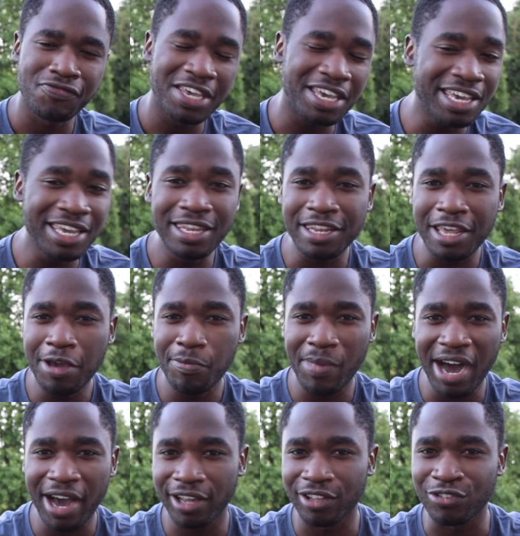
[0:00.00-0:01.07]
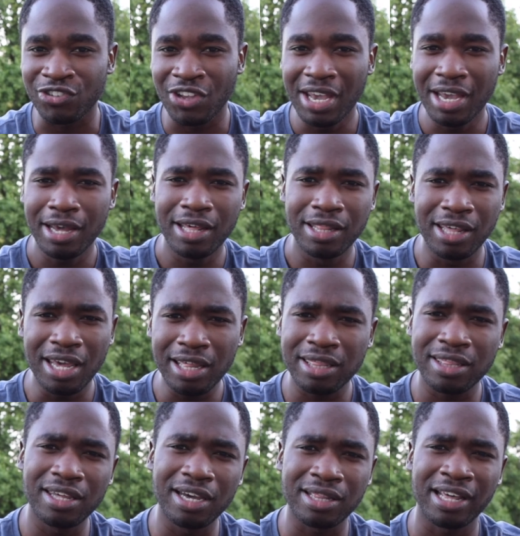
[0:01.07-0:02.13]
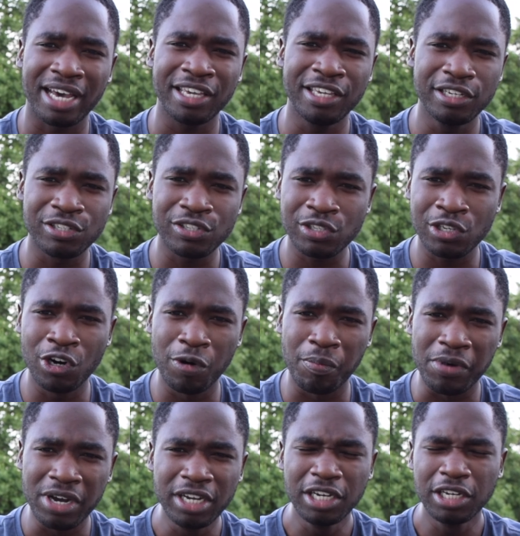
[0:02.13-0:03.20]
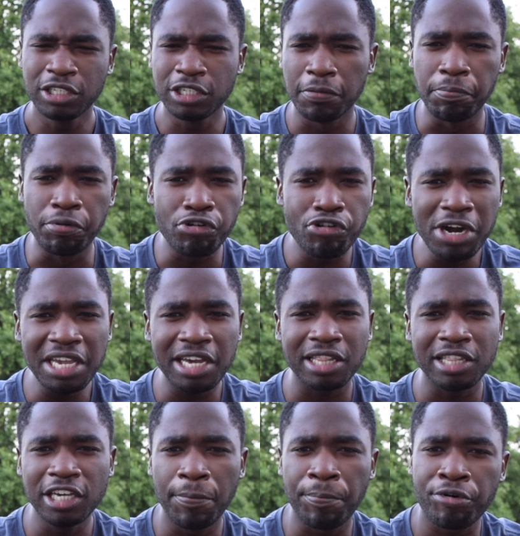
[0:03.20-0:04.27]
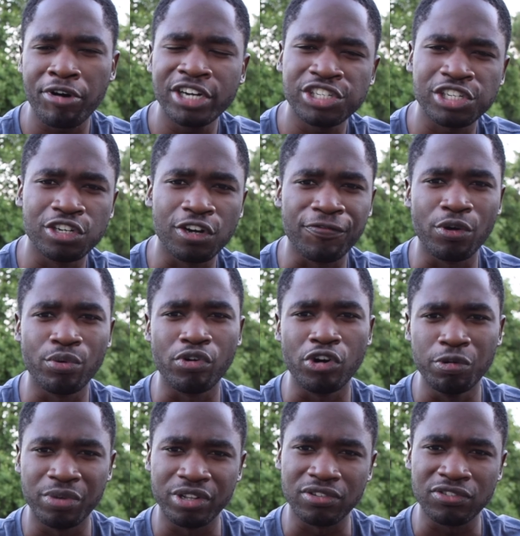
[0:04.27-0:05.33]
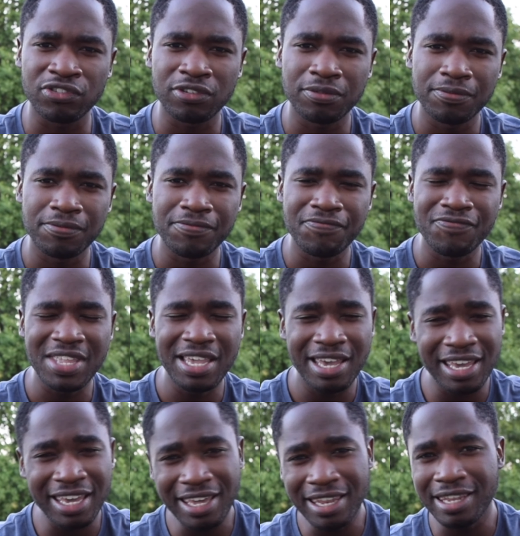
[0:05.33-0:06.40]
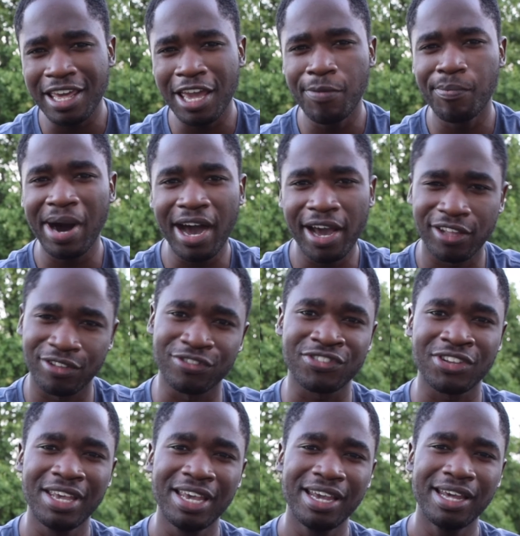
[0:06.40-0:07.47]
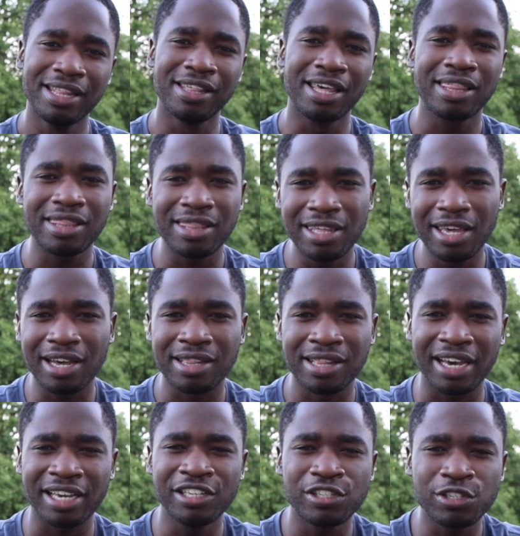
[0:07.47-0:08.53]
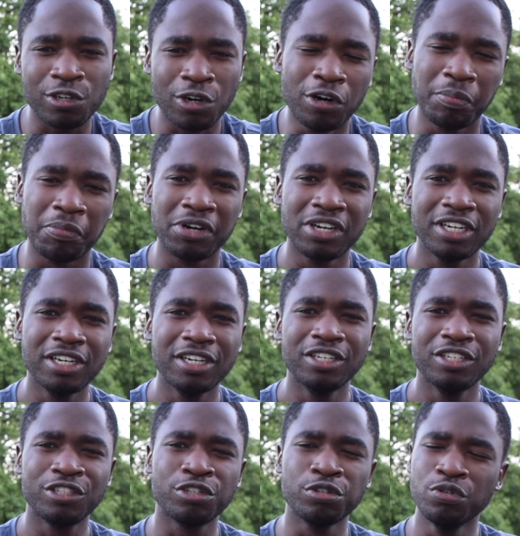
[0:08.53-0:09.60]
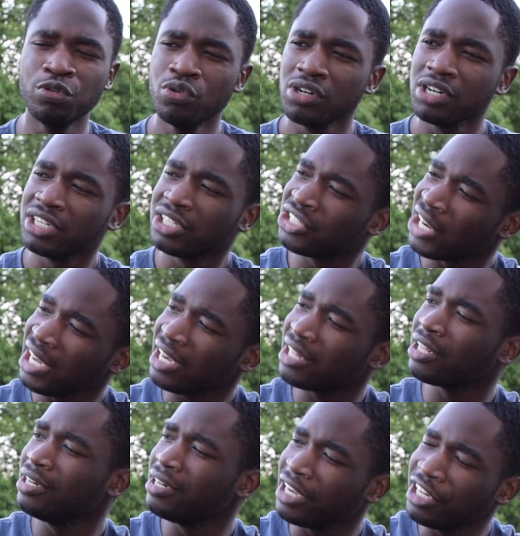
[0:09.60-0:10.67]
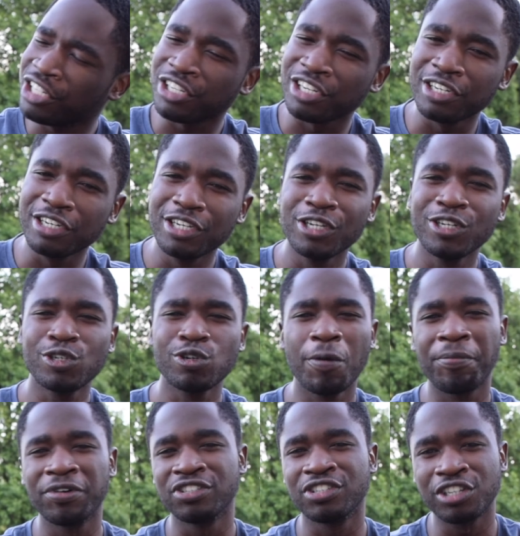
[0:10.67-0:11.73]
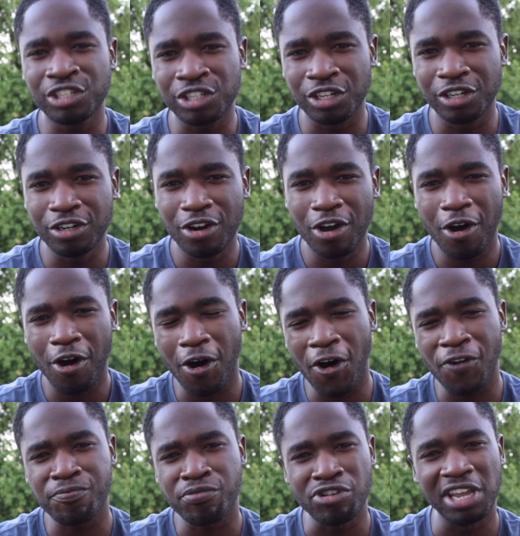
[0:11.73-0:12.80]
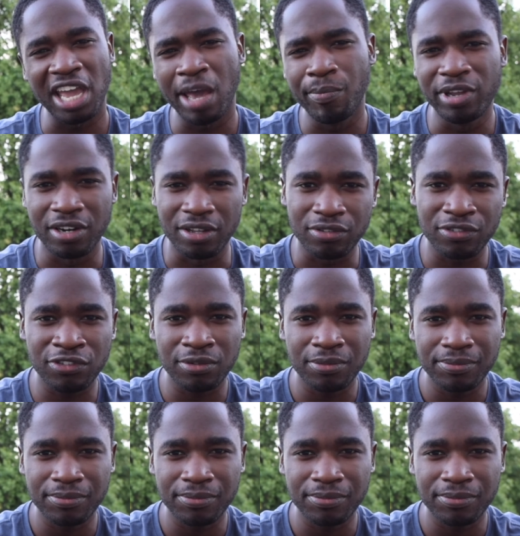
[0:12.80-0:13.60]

In their minds, they think that he has come to break the oppression of the Romans. In their minds, they think that he's come to take the nation to a position of preeminence.